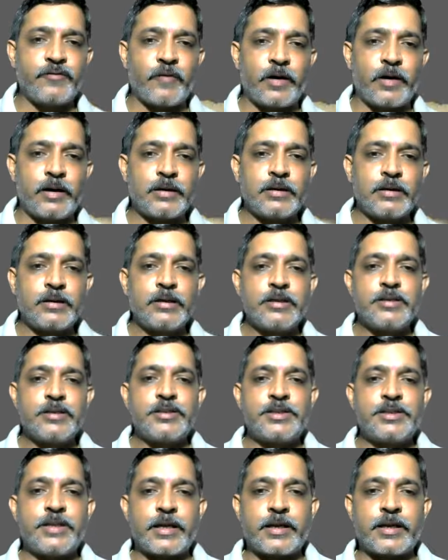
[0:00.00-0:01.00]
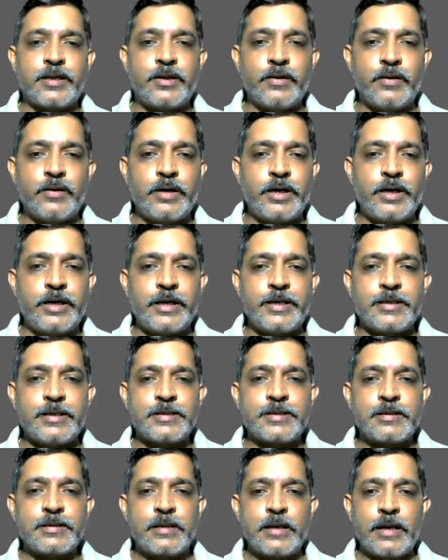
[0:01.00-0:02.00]
for
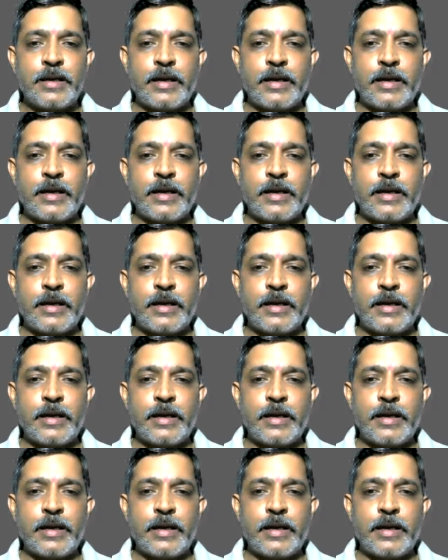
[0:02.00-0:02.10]
Securities